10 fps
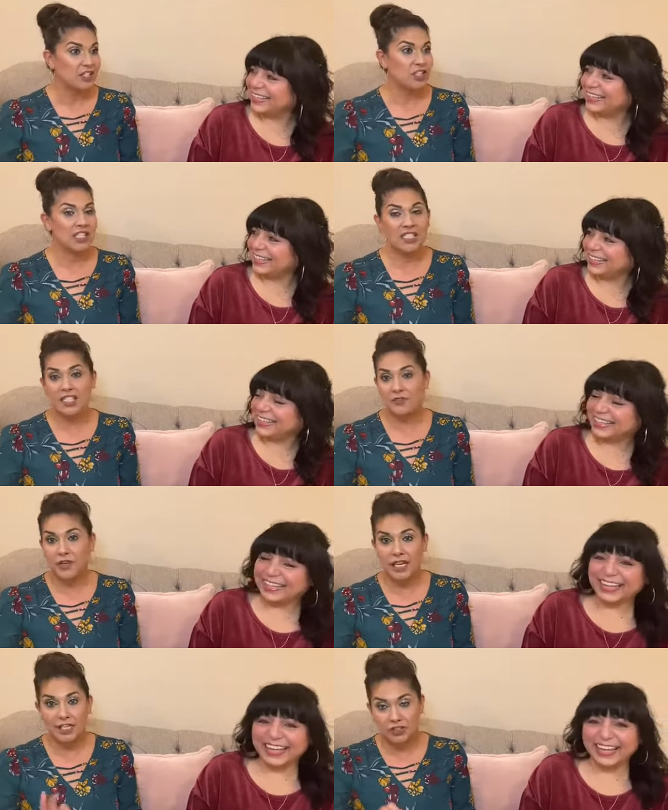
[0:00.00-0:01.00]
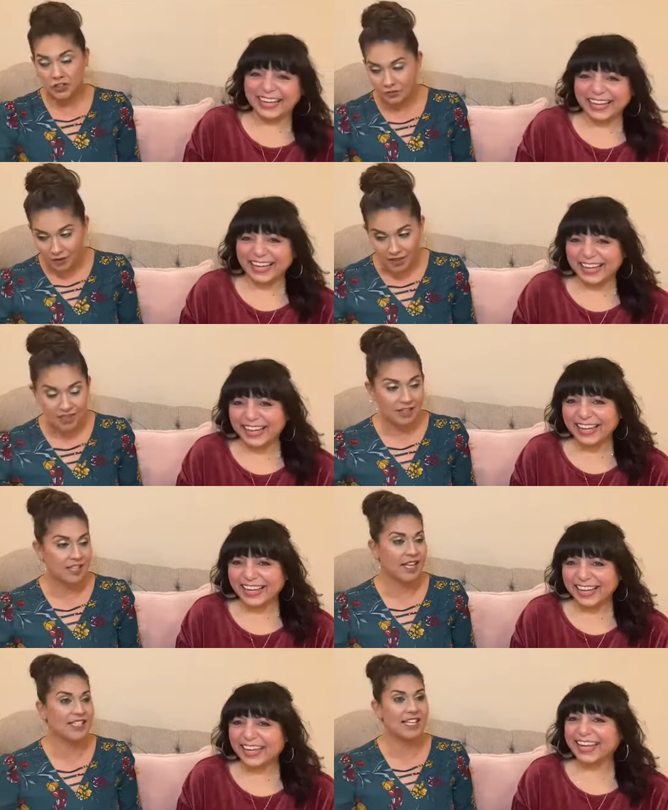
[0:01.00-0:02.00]
Speaker 1: Jesus freak, Giovanna on
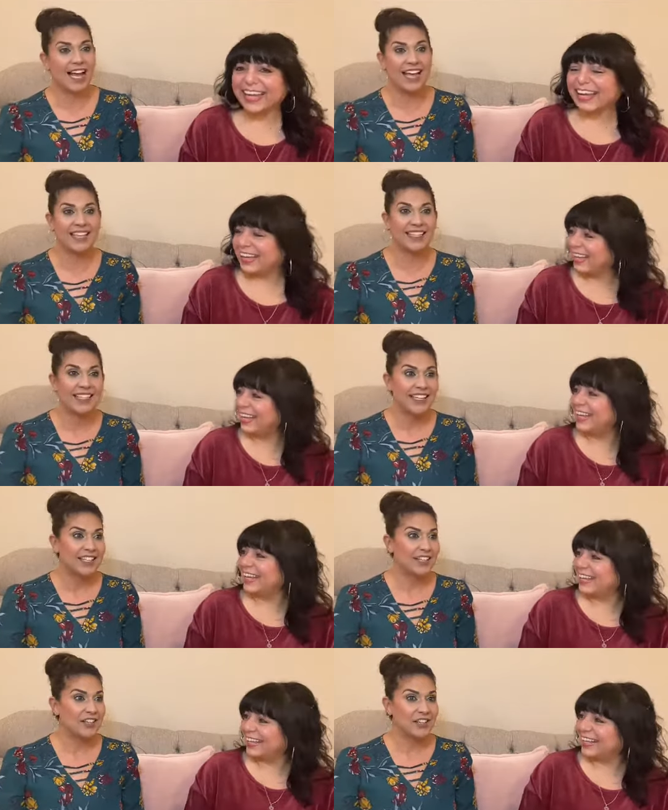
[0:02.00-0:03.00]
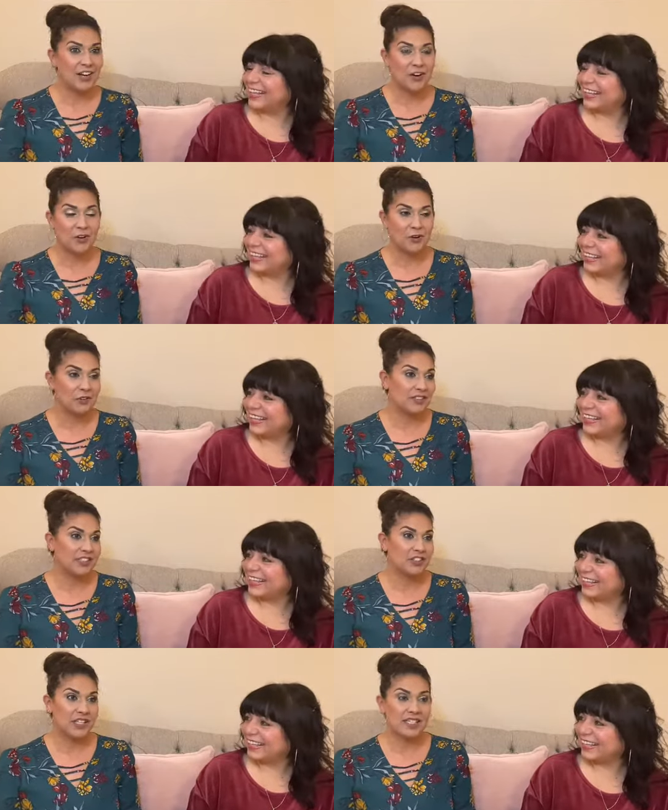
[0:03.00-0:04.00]
the side. You know,
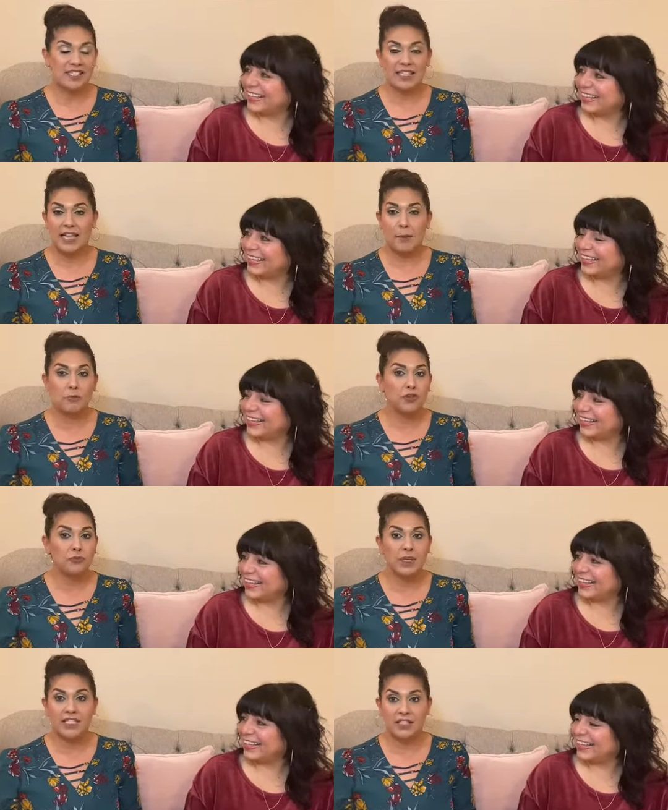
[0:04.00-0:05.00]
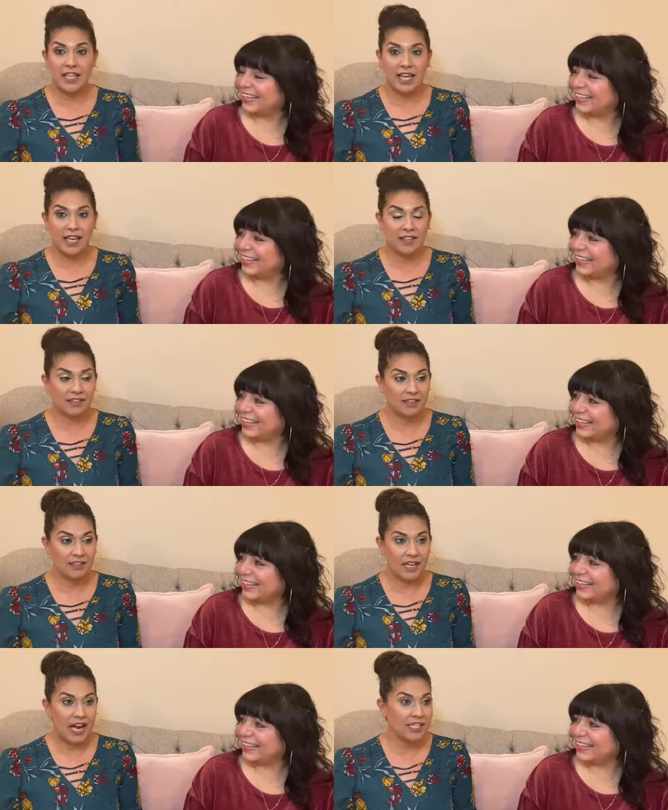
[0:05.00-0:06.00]
just in that movement that
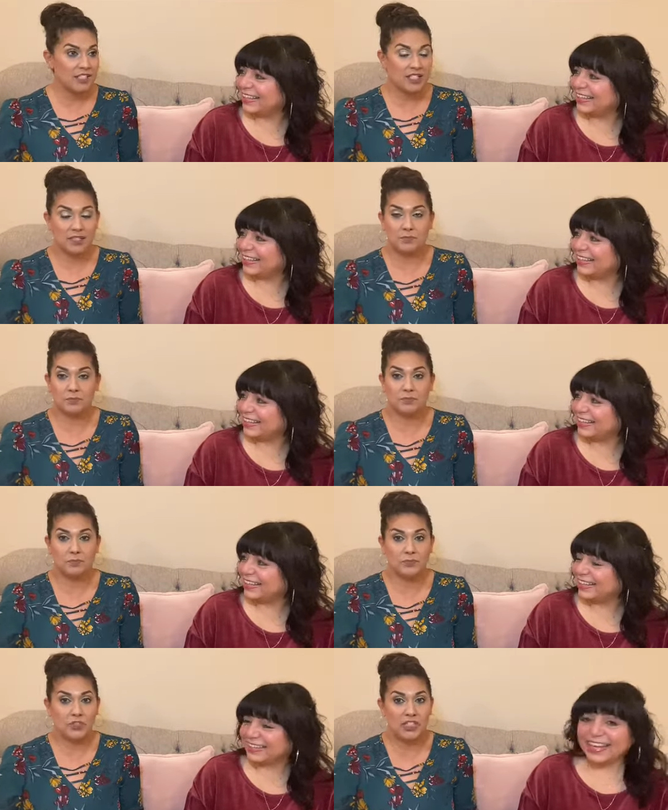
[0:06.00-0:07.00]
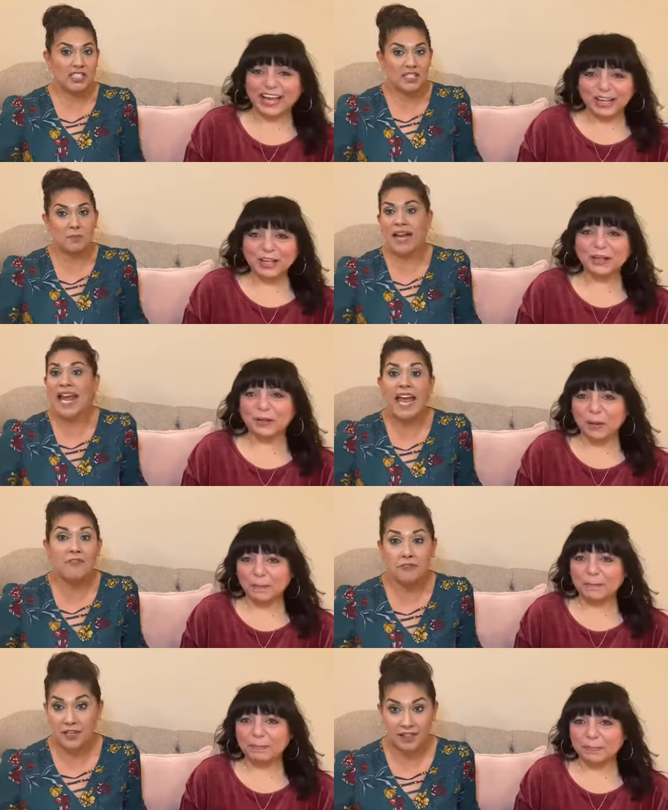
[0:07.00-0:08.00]
I just Jesus yeah. my
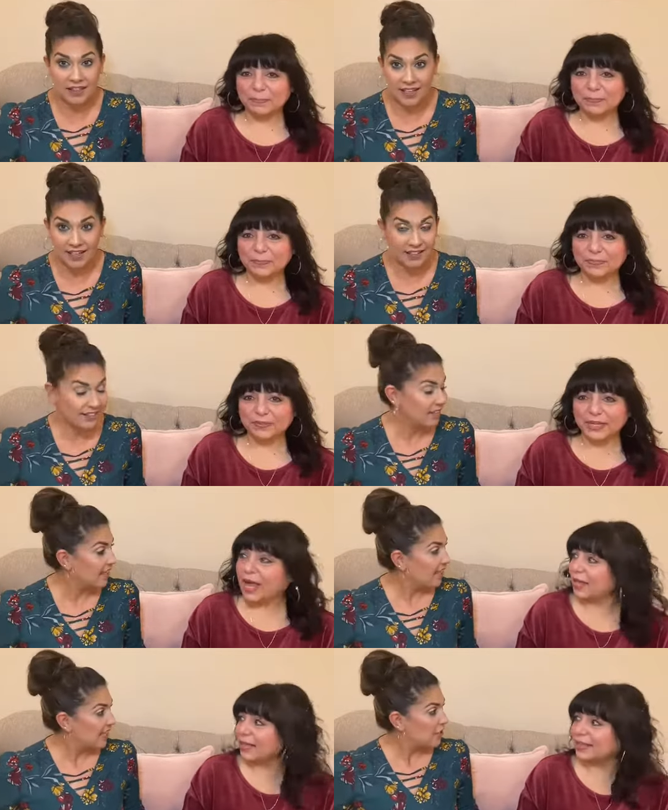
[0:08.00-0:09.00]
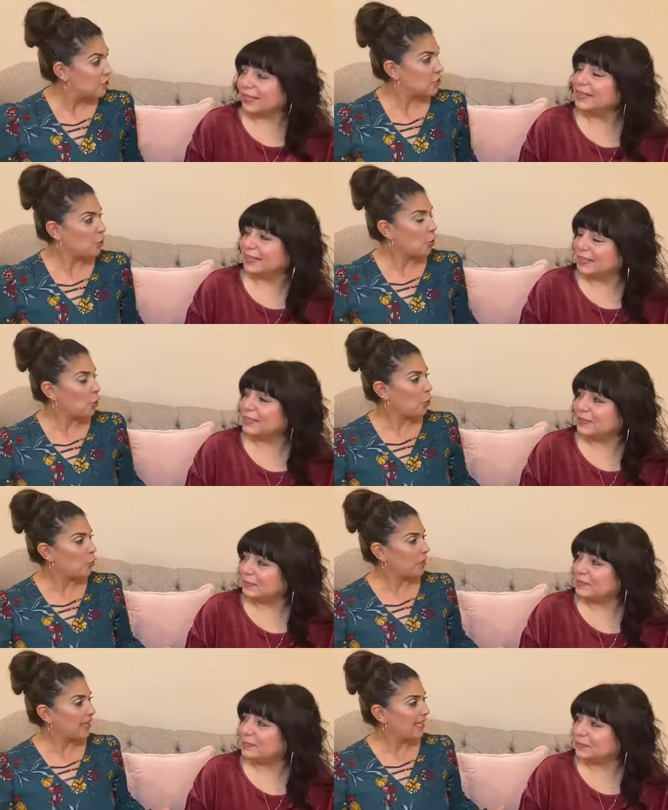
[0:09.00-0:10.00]
everything. Yeah.
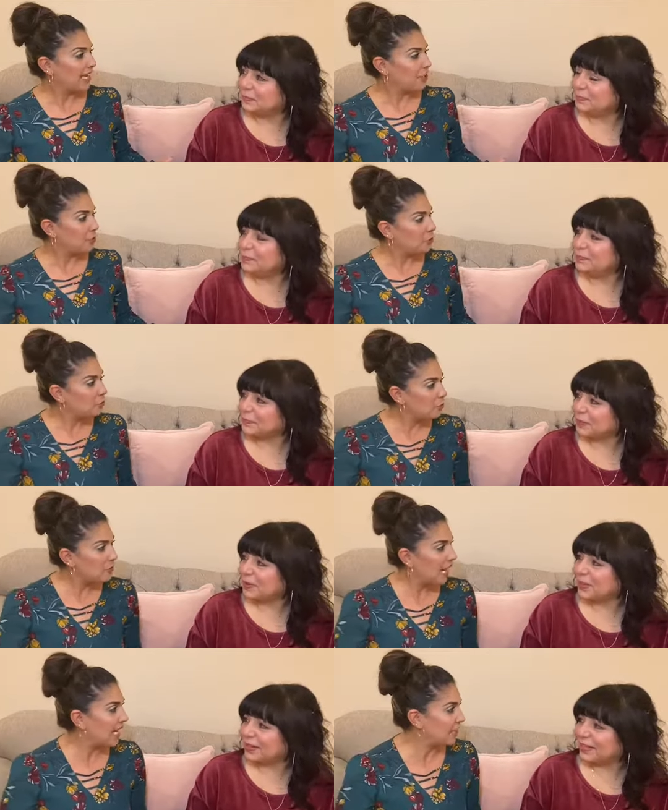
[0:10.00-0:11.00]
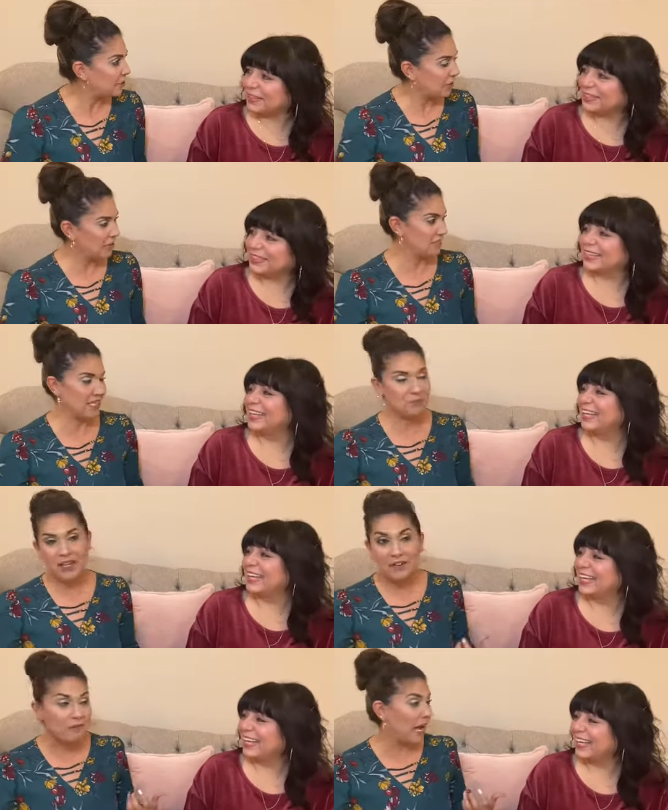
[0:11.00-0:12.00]
So, can you like share
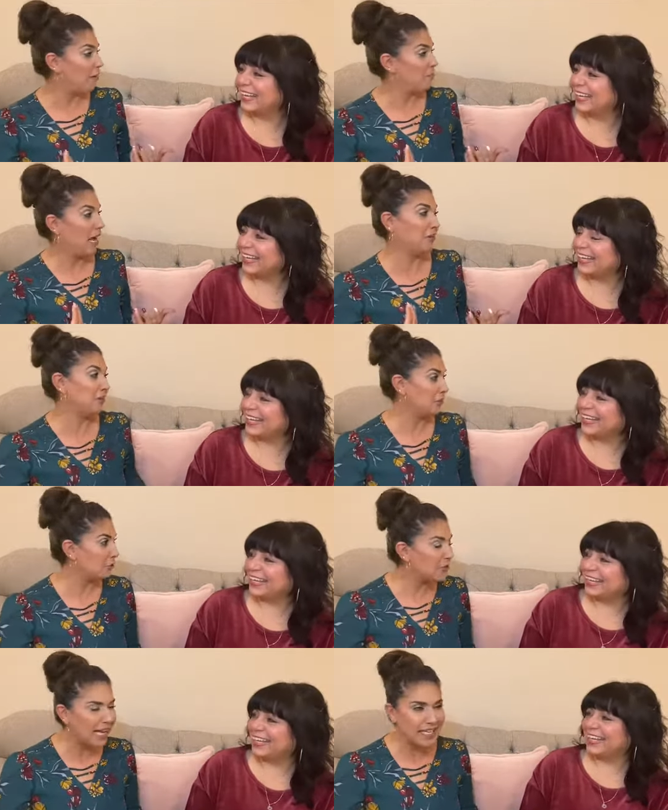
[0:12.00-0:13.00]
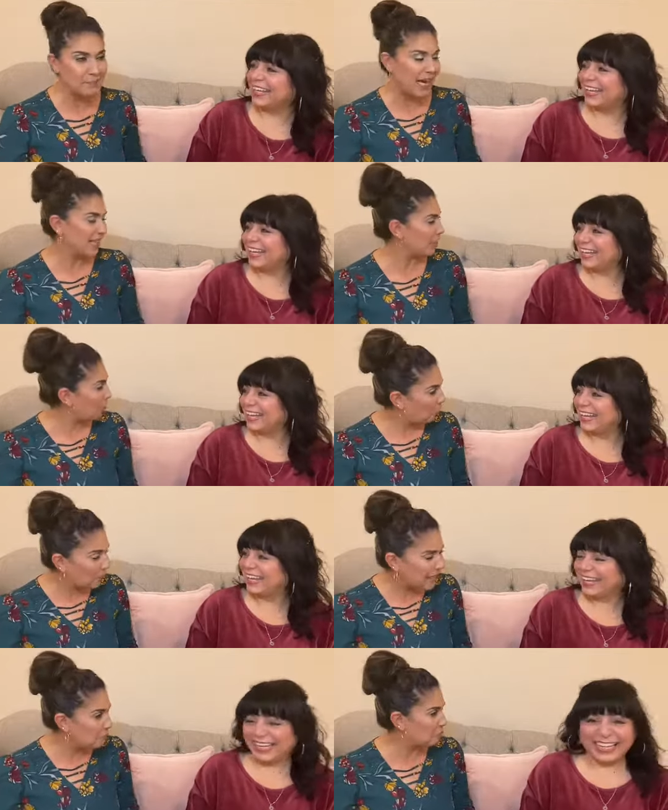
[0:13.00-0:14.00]
something w- about you? Like am I the
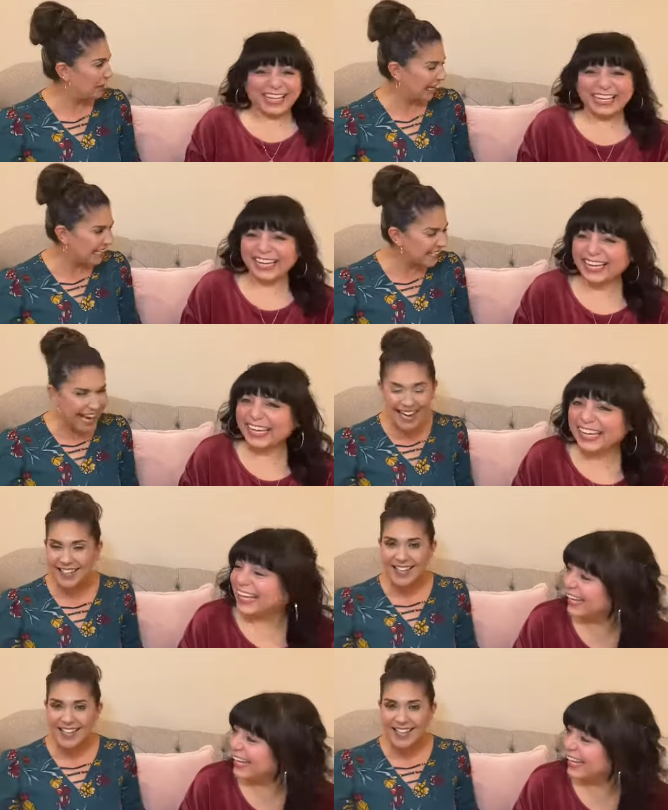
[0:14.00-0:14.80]
only one? Like